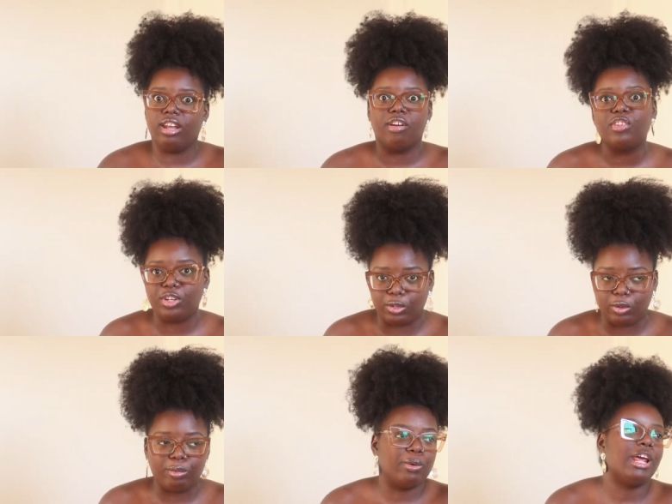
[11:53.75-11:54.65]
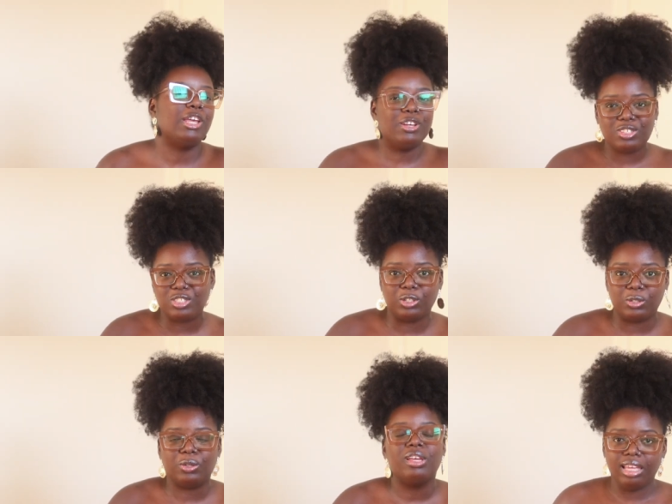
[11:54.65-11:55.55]
never do, but when I used
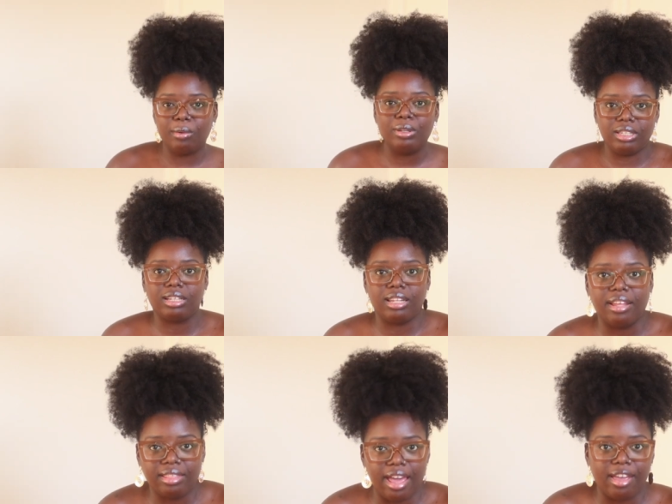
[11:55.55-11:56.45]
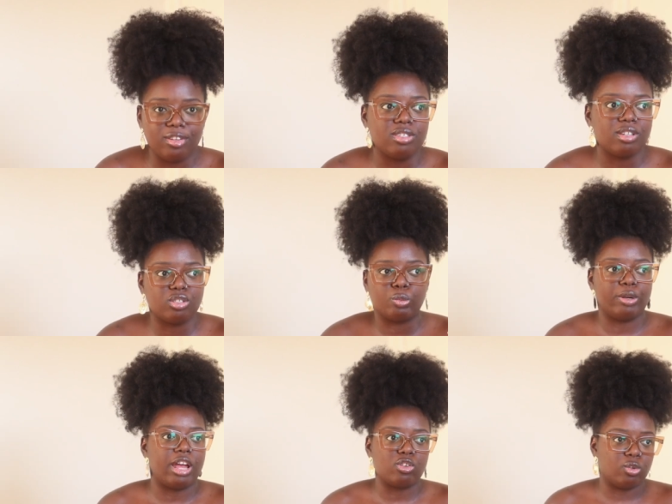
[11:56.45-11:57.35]
to, it would look like that. It just looks super
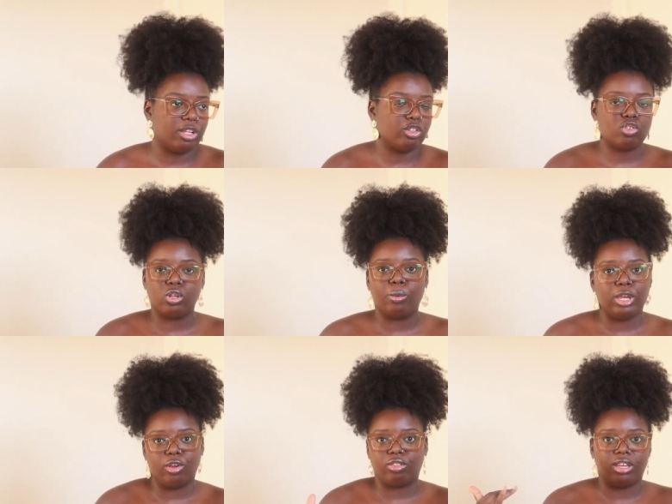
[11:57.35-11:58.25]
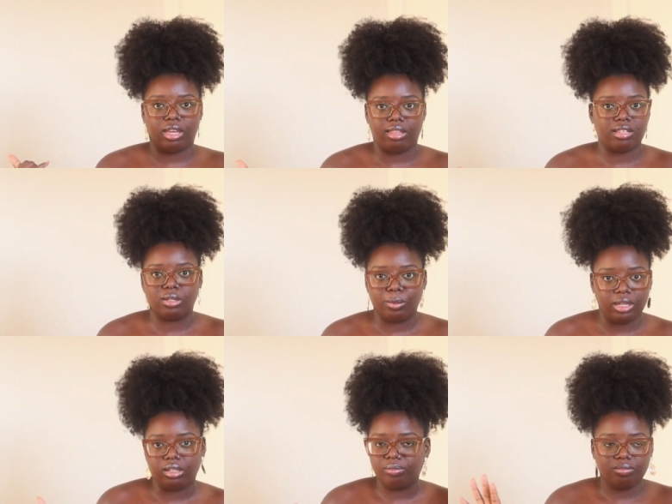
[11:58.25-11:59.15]
natural. Like, there's no way you're thinking that's a
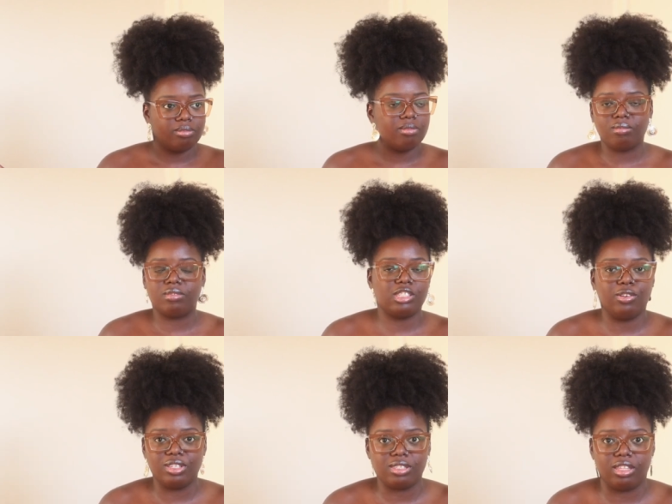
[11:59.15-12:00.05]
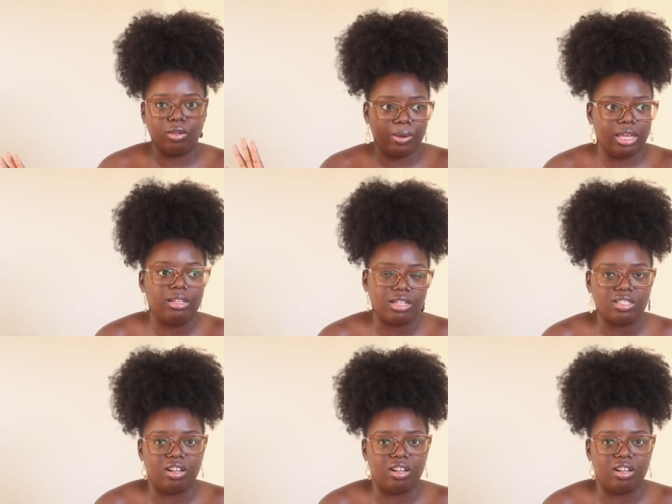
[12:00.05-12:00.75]
wig. Seriously, the way it looks